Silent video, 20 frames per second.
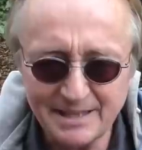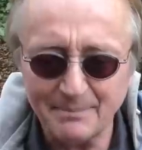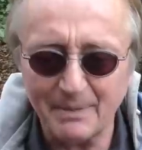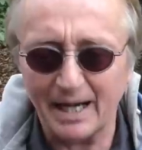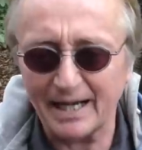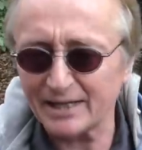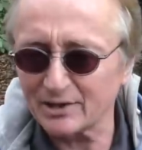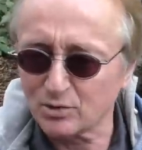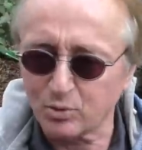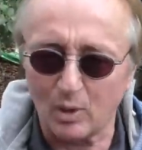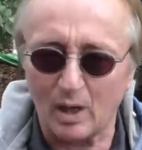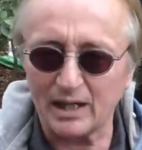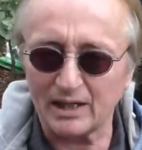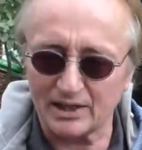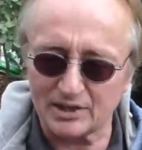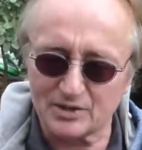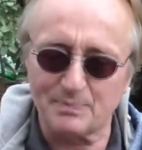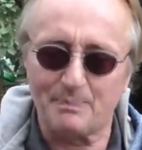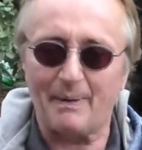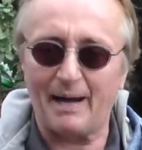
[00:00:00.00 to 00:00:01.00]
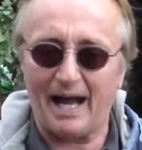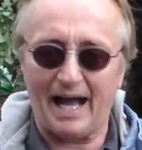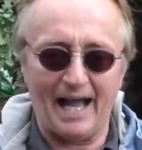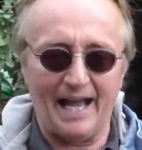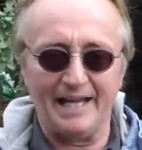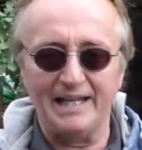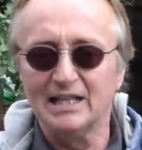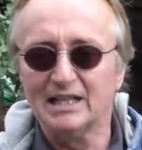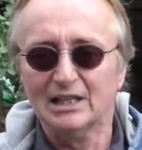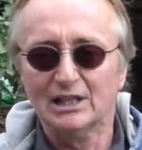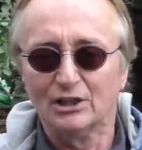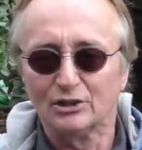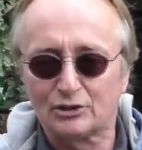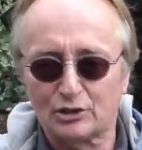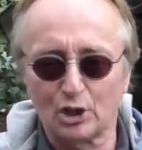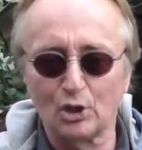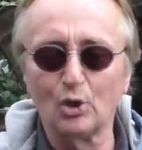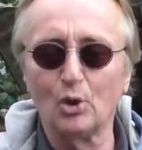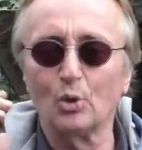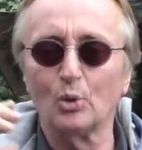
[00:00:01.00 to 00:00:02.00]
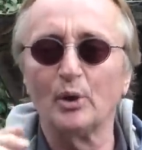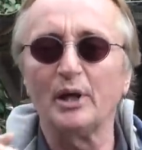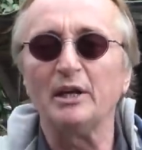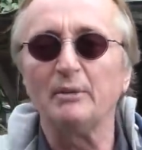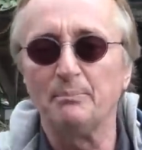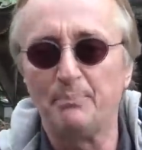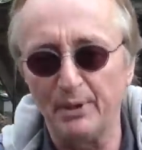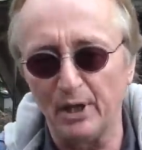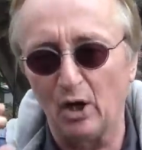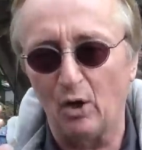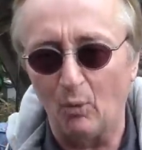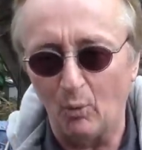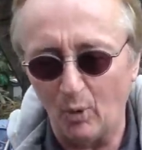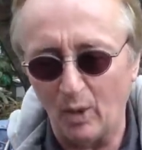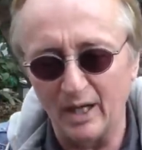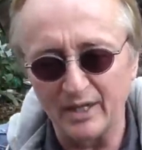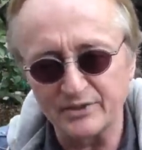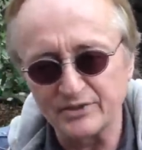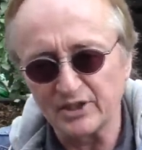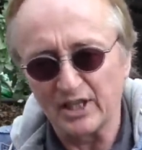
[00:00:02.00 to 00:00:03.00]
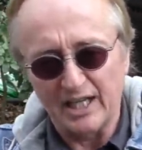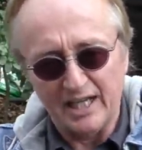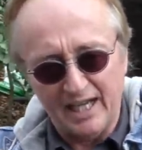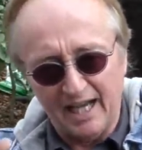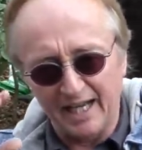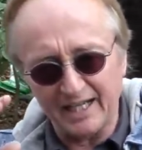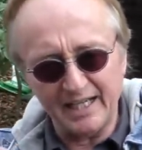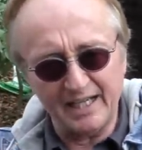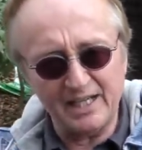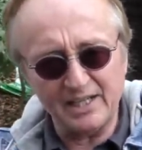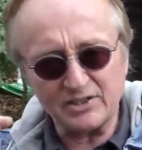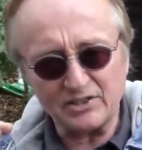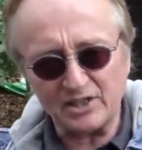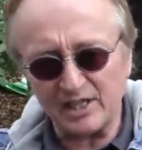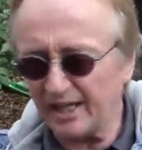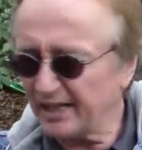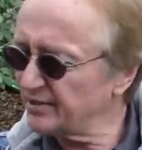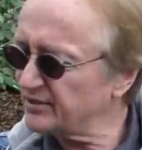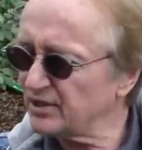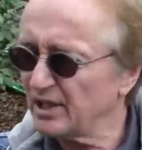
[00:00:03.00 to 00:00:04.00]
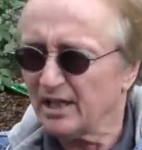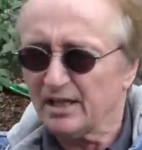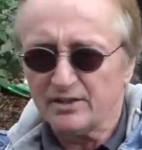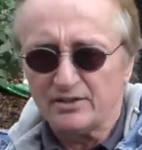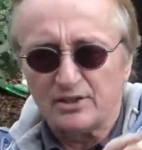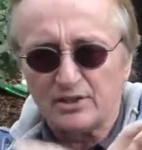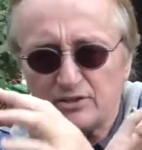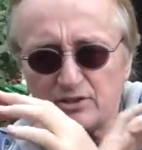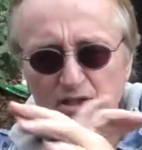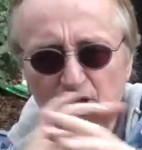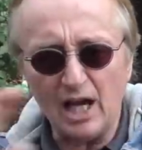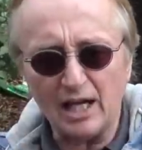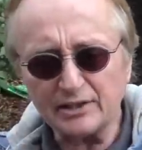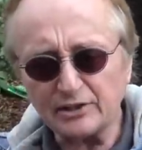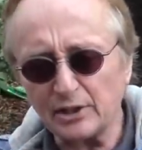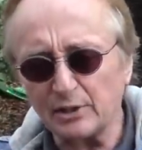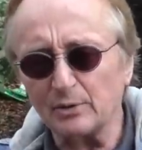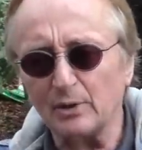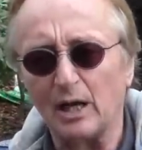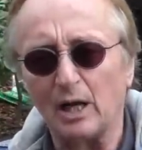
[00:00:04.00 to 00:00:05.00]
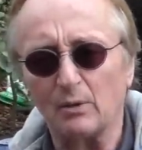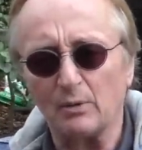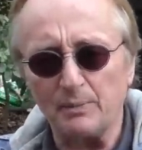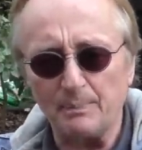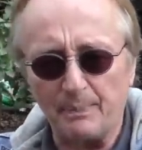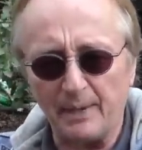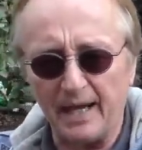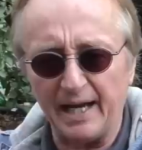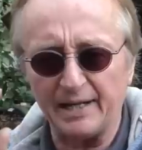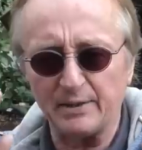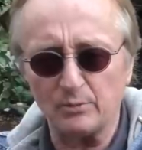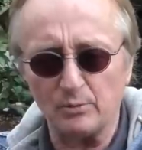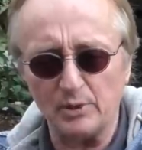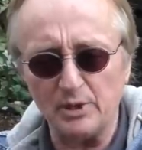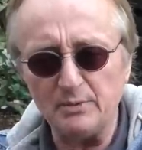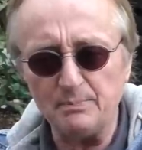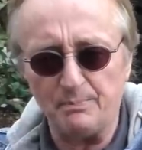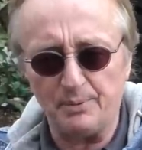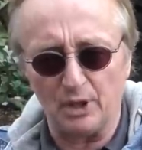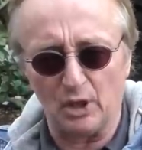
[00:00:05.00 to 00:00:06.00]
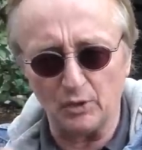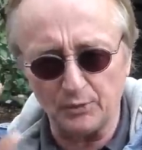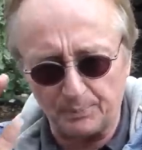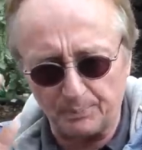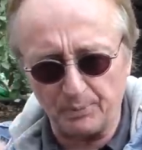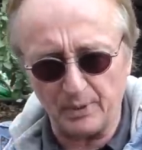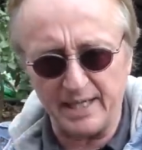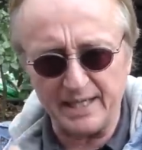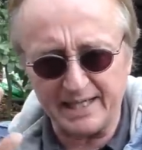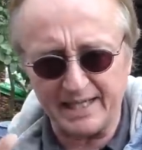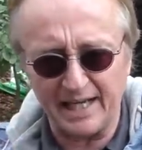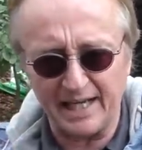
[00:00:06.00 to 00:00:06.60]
You might as well as buy two rebuilt ones. And in this case, there's nothing wrong with buying rebuilt brake